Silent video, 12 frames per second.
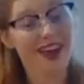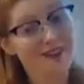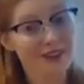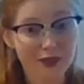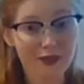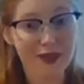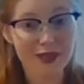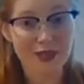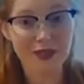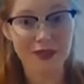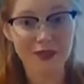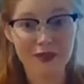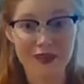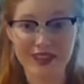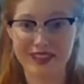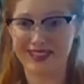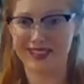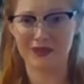ever going to do with
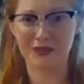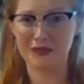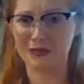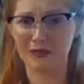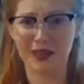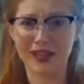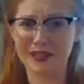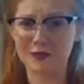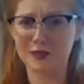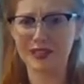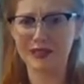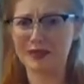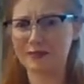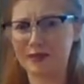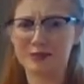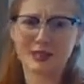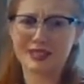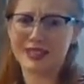this random window that
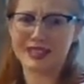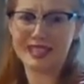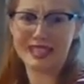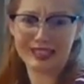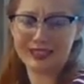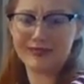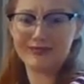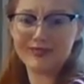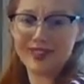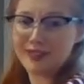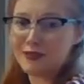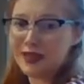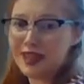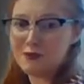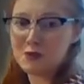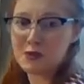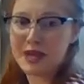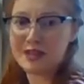people can see if we
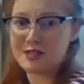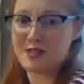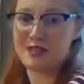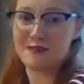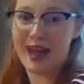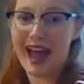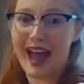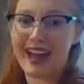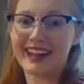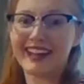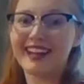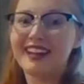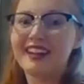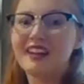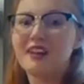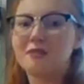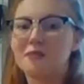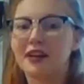have trash in the back?"
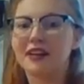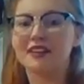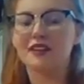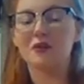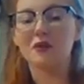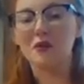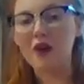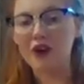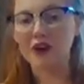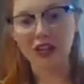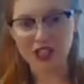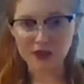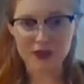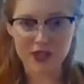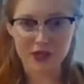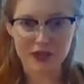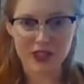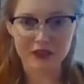But our
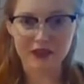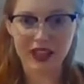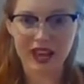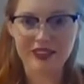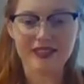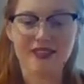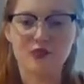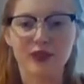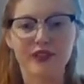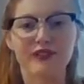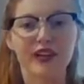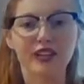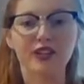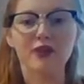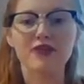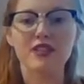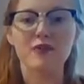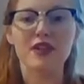entrepreneurship class has worked very
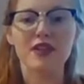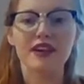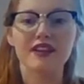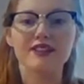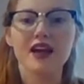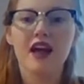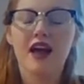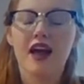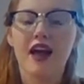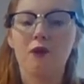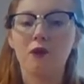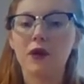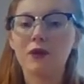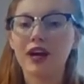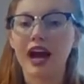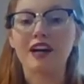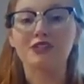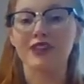closely with us, and we were
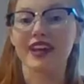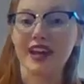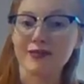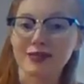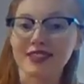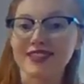actually able to